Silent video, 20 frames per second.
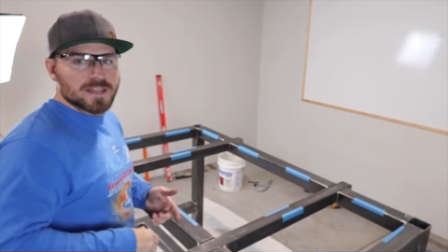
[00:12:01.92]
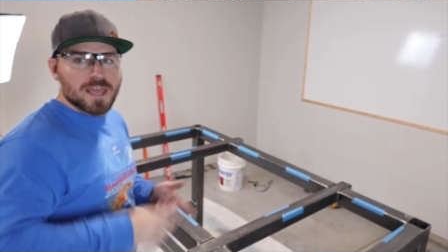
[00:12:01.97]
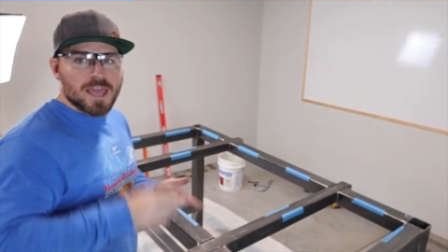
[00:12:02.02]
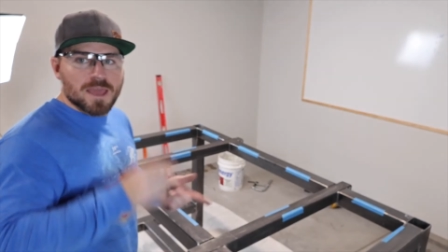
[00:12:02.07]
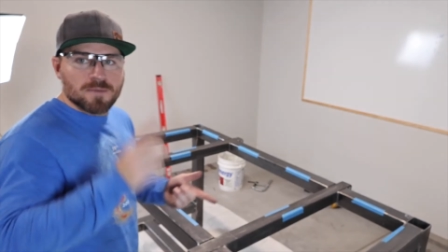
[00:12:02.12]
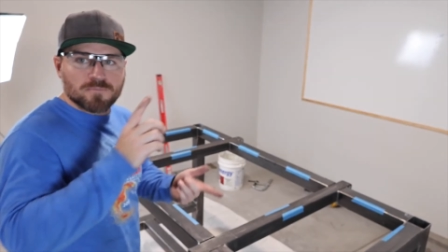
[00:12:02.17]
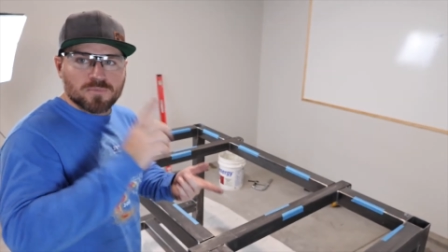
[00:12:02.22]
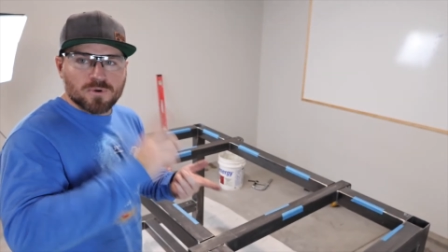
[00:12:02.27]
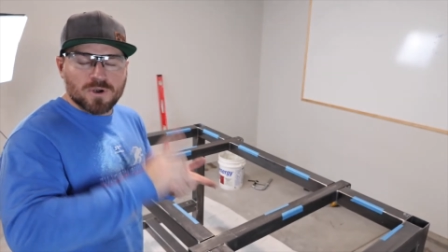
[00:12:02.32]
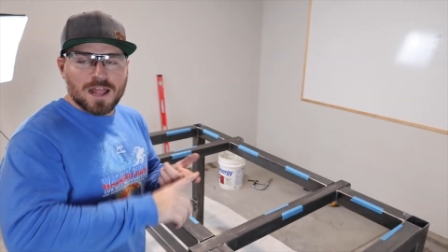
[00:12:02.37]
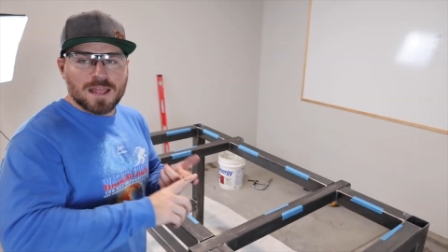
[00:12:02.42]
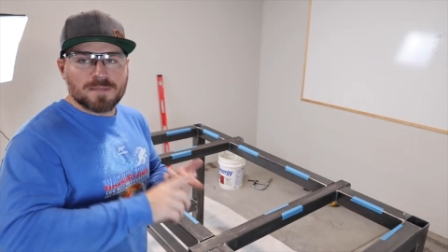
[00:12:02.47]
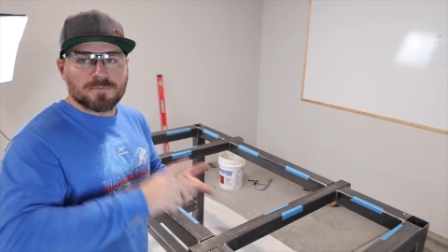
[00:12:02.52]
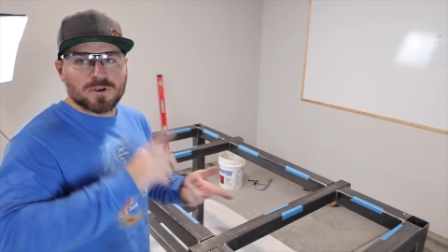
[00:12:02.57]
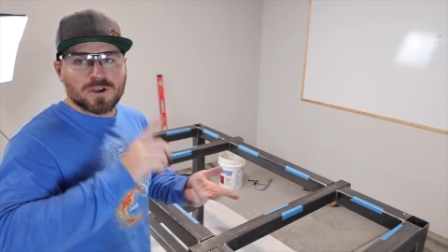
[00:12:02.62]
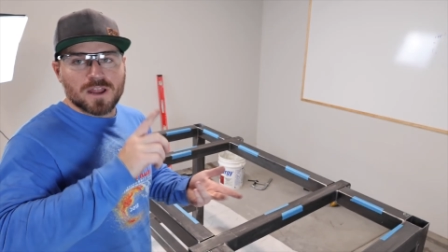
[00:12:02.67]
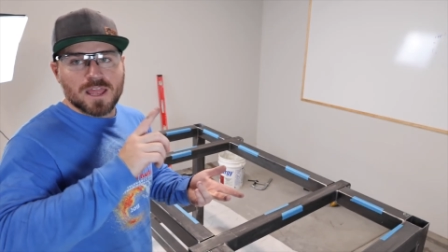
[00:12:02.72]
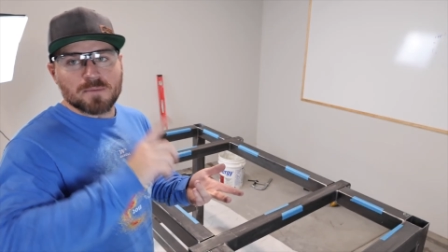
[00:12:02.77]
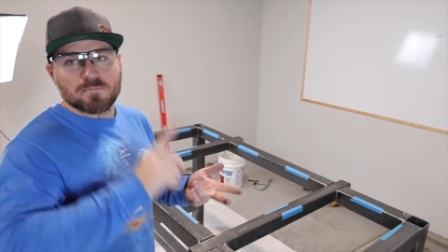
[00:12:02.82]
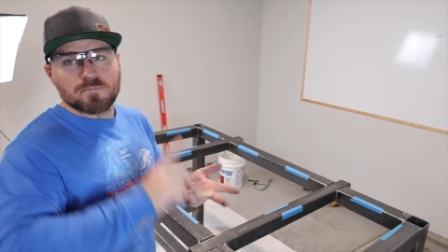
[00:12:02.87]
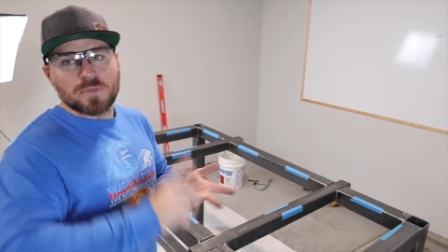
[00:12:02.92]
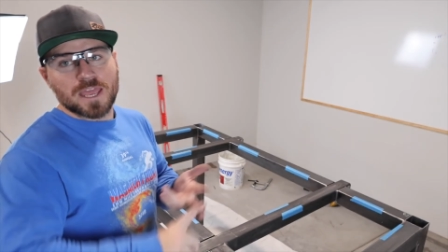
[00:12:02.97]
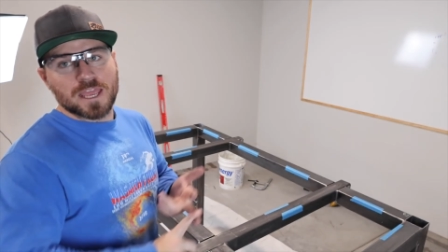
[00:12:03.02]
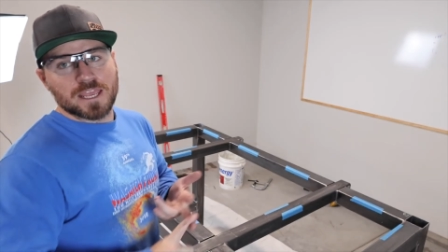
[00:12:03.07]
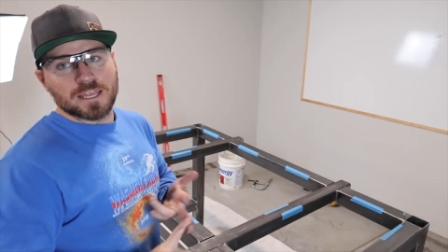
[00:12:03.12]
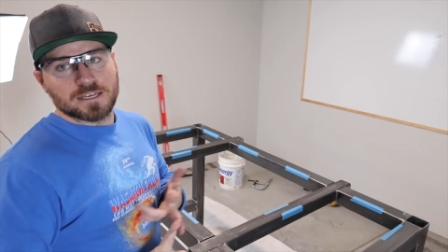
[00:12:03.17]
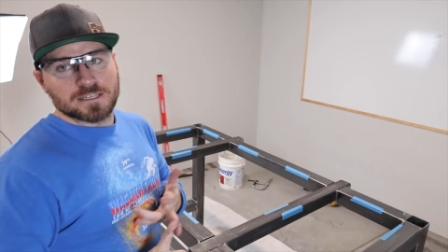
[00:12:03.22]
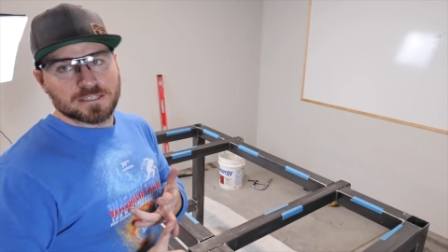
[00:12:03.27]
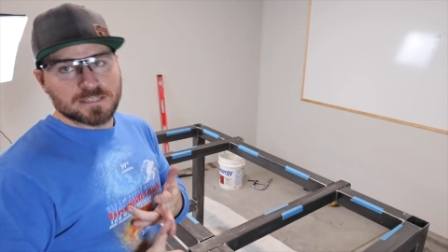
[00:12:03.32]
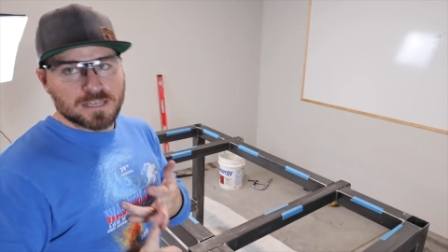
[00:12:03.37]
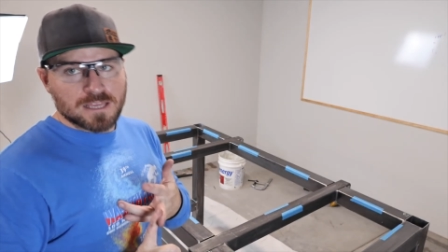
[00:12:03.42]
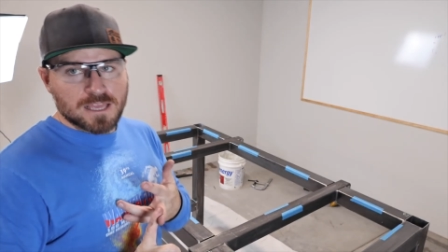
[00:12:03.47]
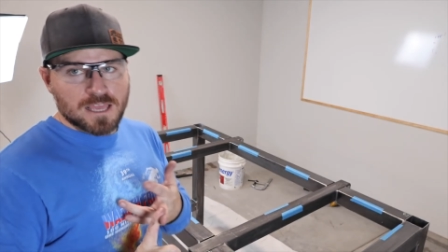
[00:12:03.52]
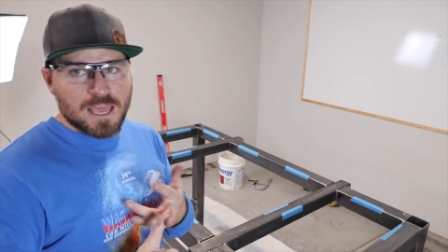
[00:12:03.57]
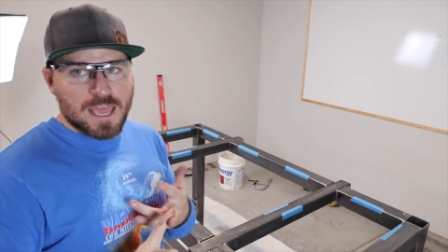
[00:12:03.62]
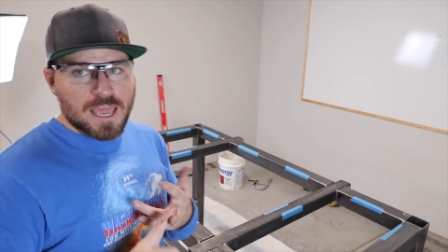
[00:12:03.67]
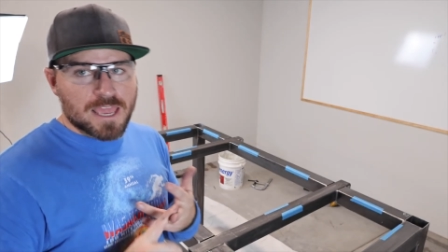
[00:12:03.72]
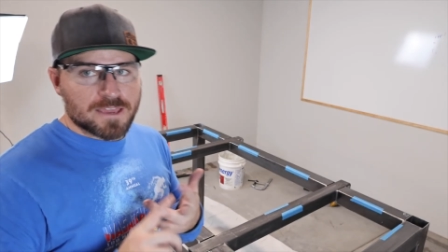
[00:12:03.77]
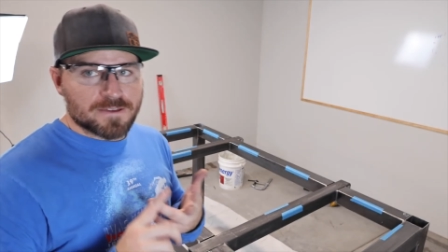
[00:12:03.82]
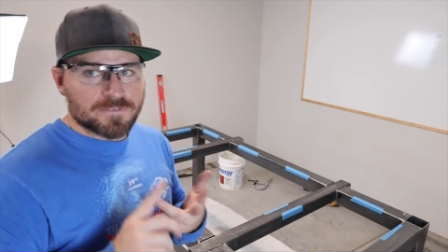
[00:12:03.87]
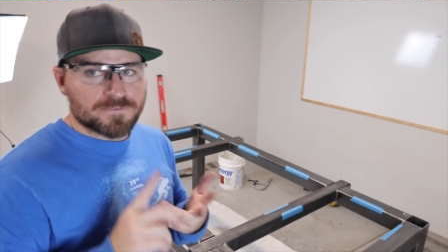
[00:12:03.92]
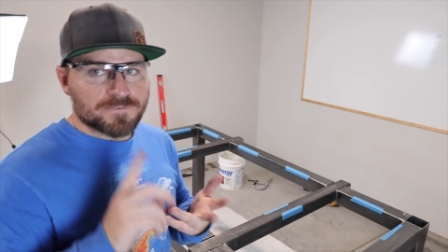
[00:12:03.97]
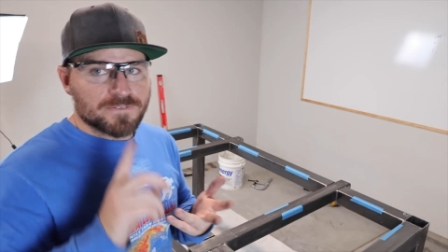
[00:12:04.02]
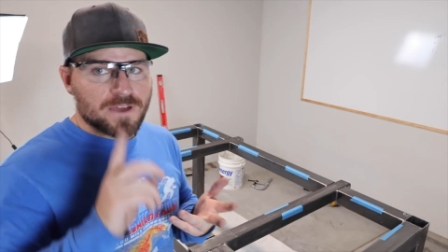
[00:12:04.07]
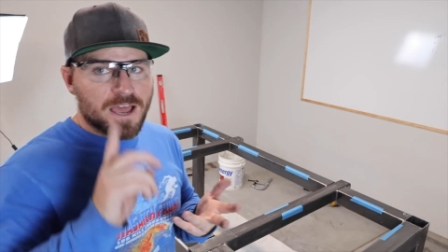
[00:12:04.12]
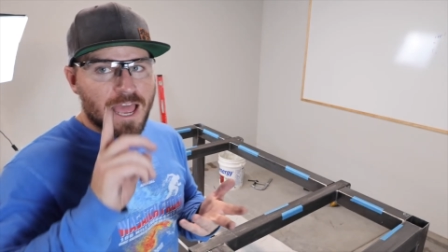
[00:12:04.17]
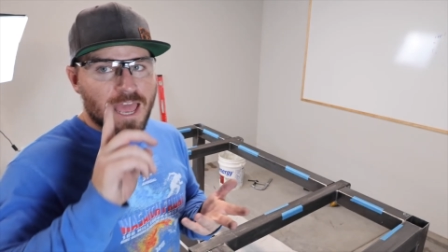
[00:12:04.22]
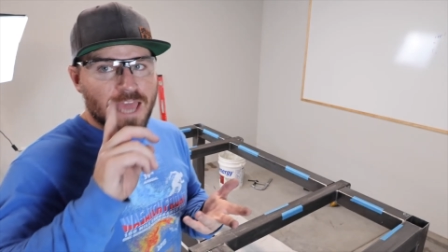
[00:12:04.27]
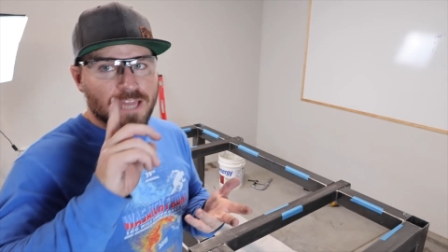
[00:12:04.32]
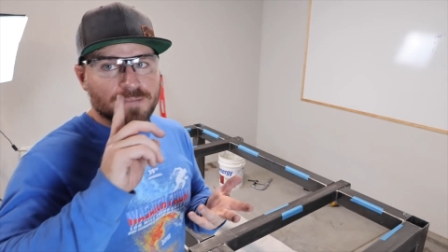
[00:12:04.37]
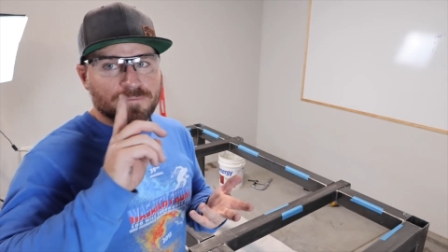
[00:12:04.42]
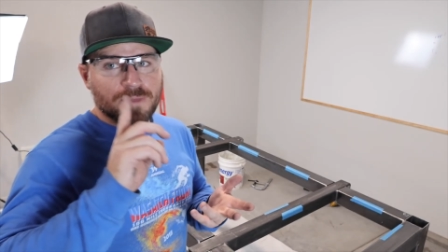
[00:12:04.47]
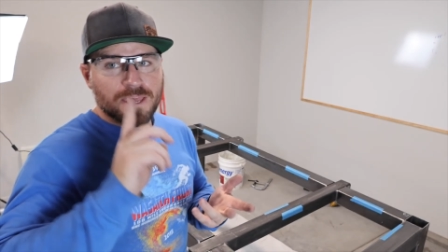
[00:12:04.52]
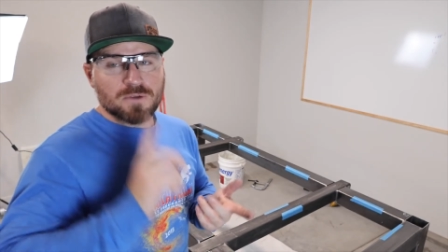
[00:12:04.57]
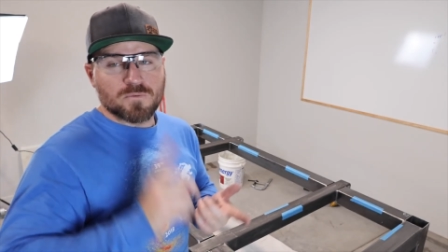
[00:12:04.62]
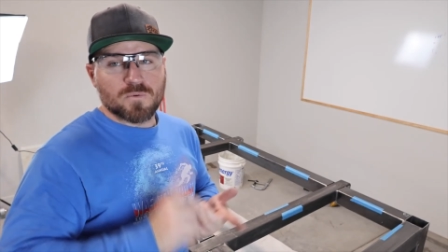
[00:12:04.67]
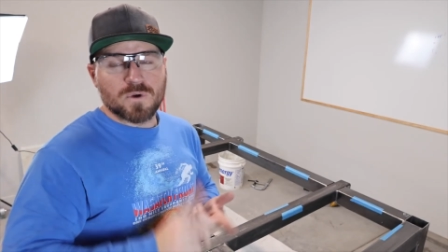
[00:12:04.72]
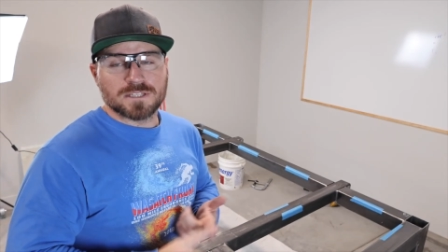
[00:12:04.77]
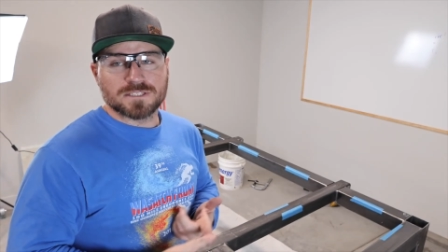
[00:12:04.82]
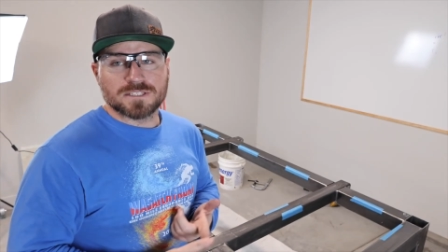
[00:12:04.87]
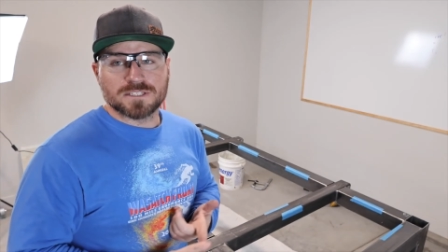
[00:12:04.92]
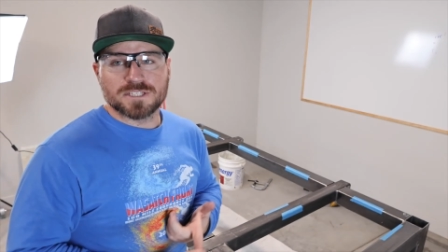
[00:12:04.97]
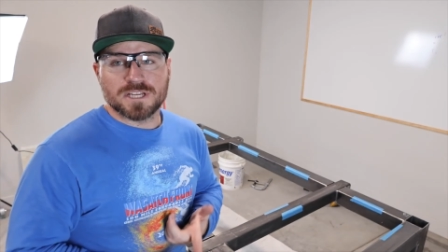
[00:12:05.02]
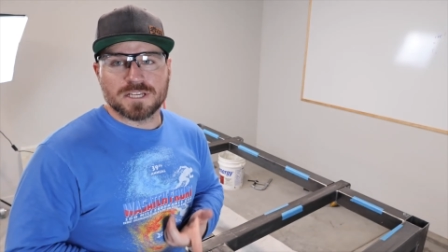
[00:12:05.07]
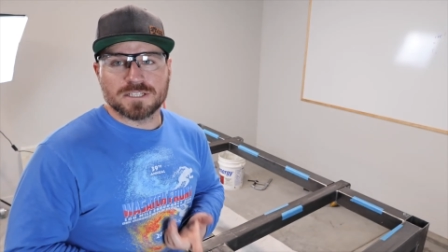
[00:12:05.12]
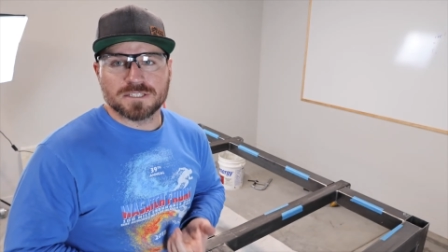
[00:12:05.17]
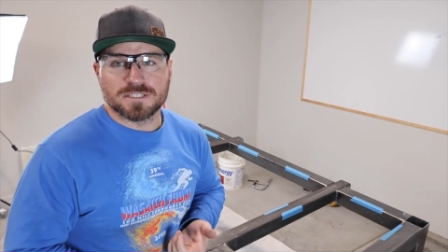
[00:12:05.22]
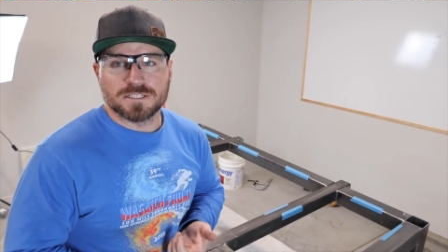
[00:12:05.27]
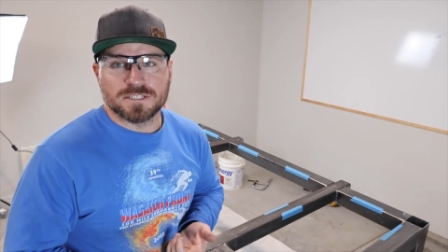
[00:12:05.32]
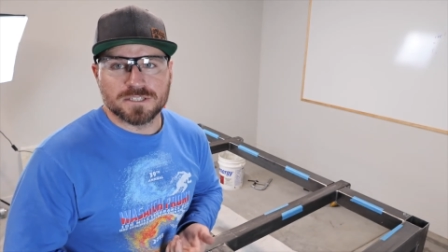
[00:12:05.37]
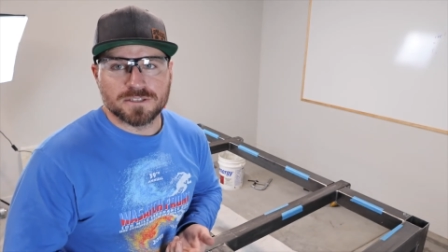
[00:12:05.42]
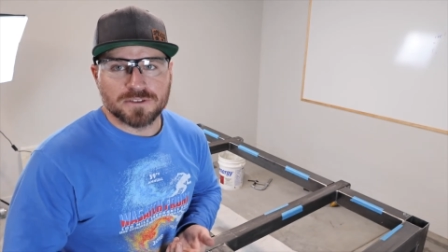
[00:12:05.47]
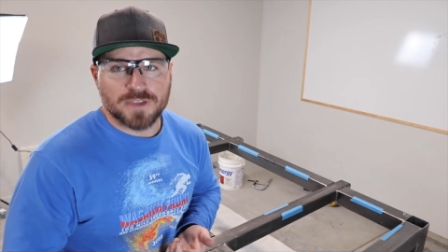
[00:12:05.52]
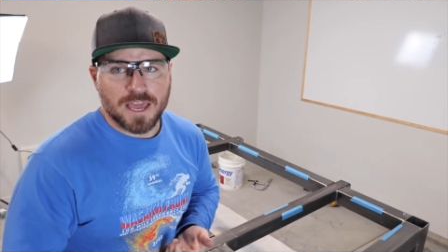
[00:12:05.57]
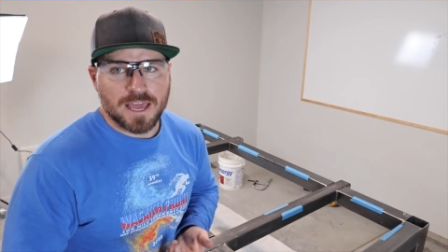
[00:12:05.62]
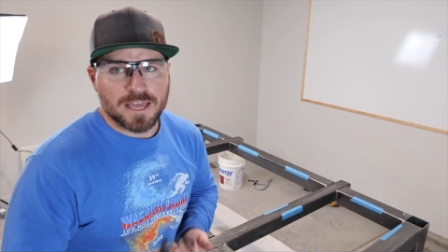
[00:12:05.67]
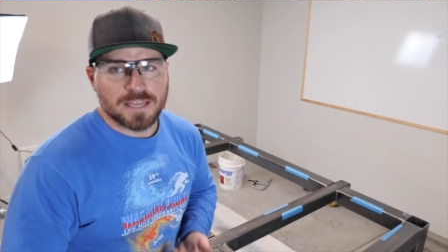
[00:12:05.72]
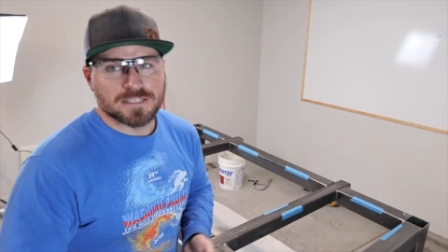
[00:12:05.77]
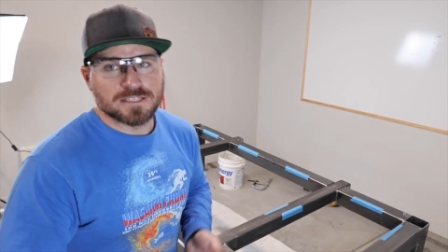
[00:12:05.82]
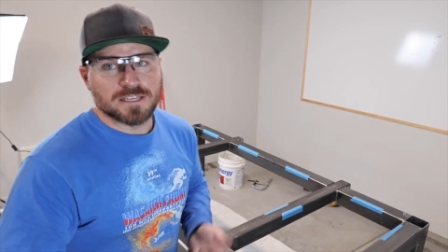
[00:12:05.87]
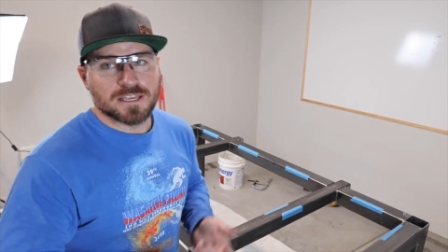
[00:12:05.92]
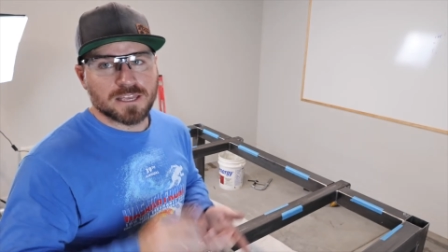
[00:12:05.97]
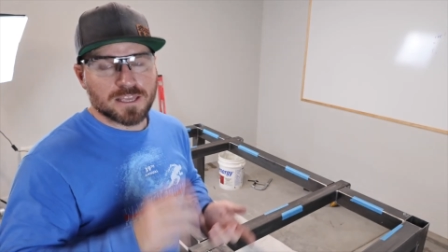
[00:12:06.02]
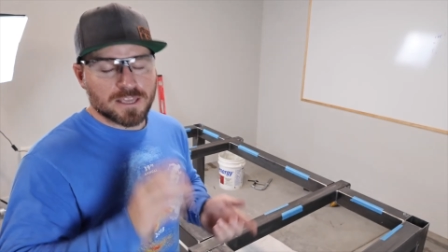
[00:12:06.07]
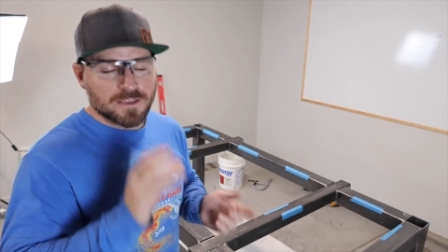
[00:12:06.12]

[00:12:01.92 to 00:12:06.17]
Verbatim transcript: and primer and paint. If I had to make one suggestion to you guys,